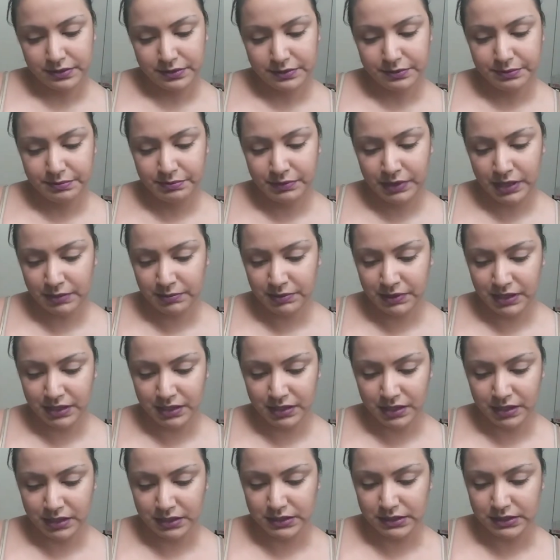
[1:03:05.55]
Maybe it
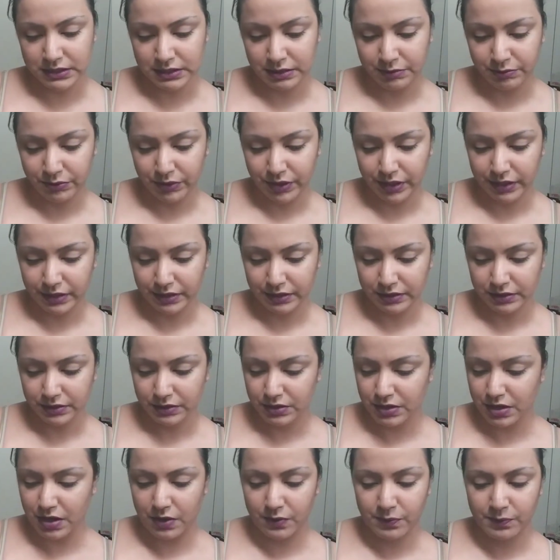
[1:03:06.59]
does somewhere.
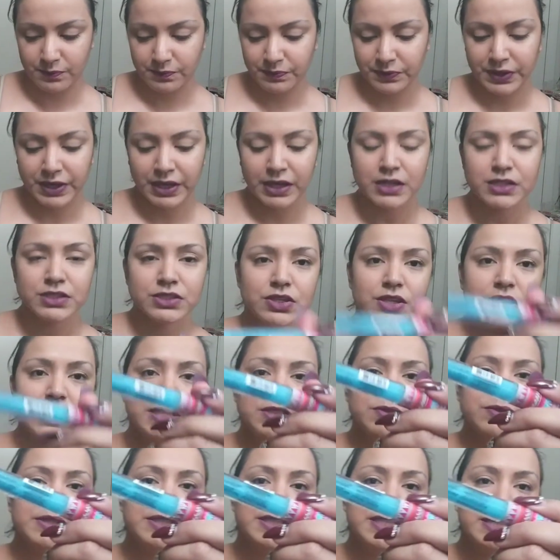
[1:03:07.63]
No. So this
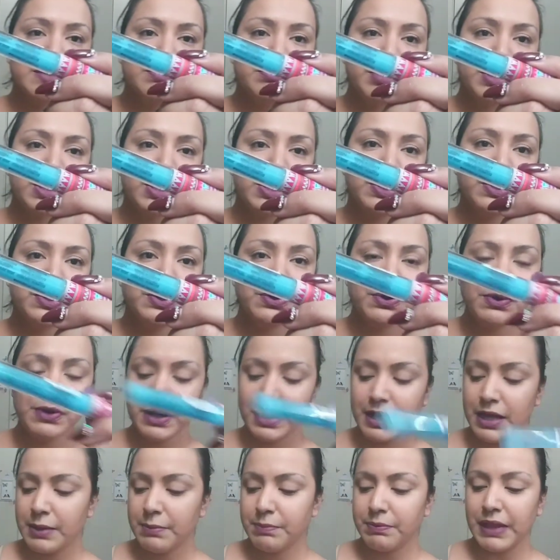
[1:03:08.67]
one's in blue,
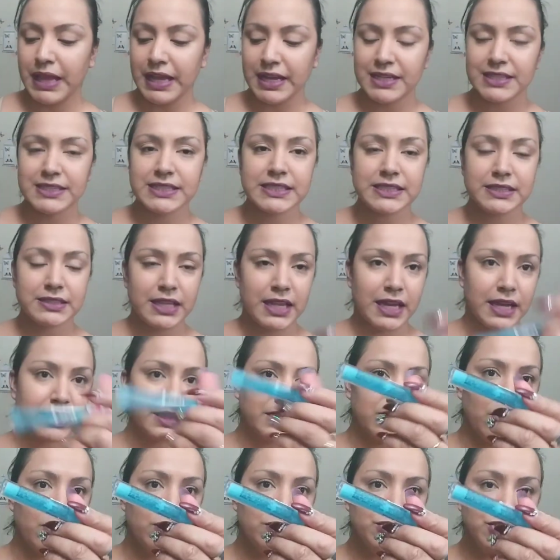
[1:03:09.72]
like a like
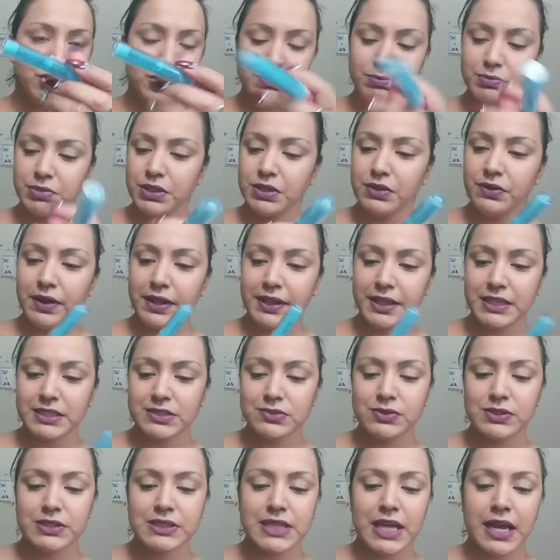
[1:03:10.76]
the ocean blue, and this
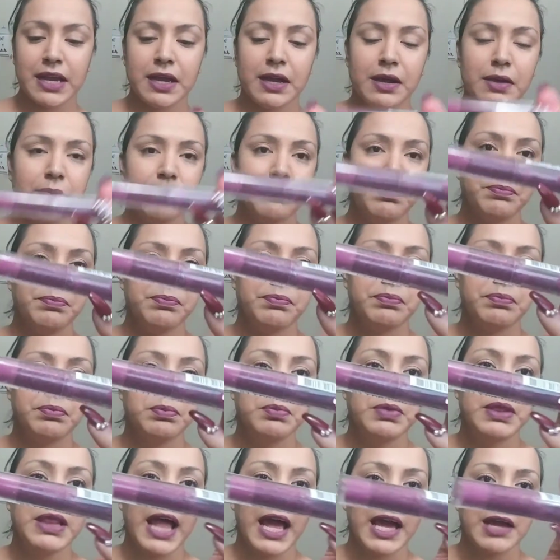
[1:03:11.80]
one's like a
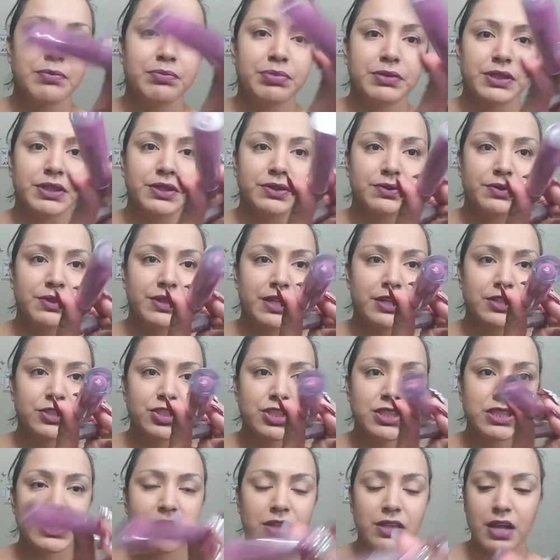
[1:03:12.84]
light blue. They're
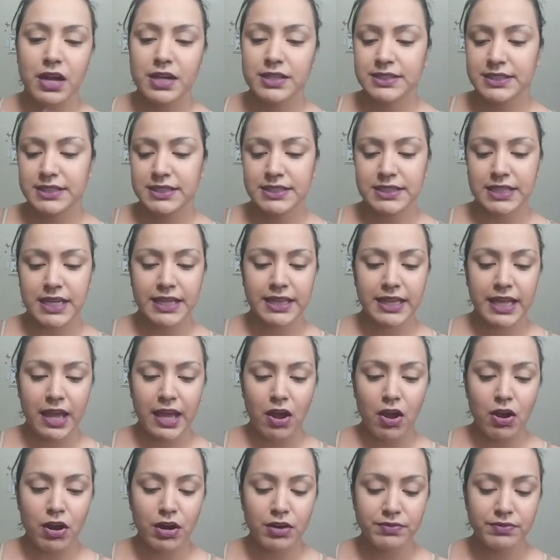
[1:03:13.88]
just glosses, and they
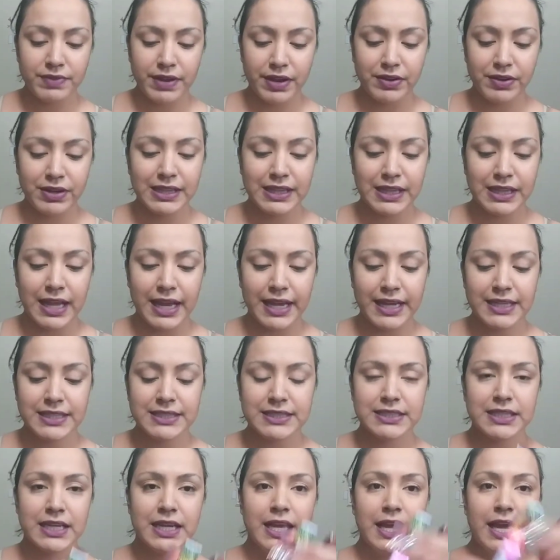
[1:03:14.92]
are very
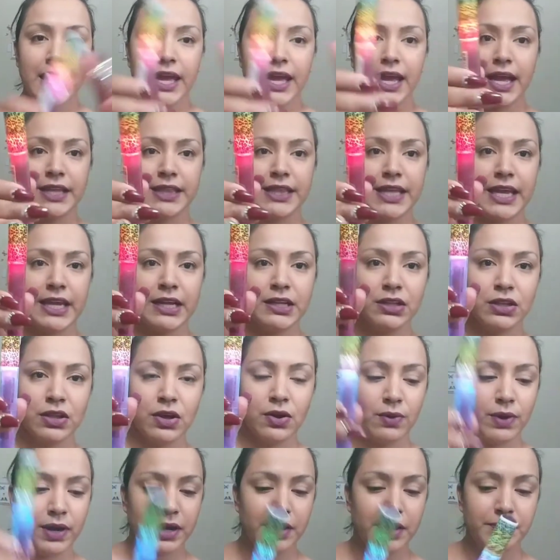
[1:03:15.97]
light, and they
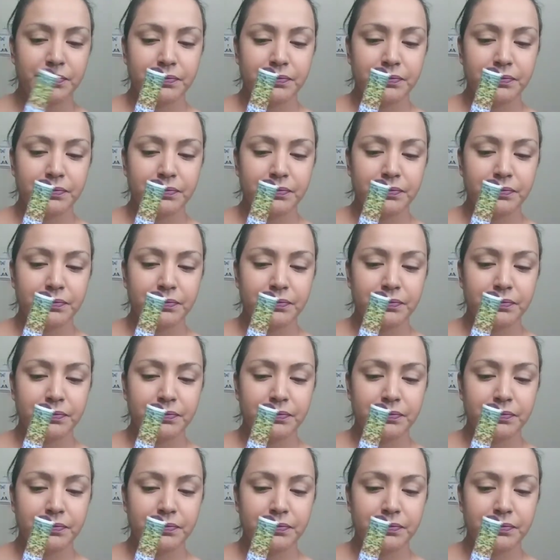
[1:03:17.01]
glow up.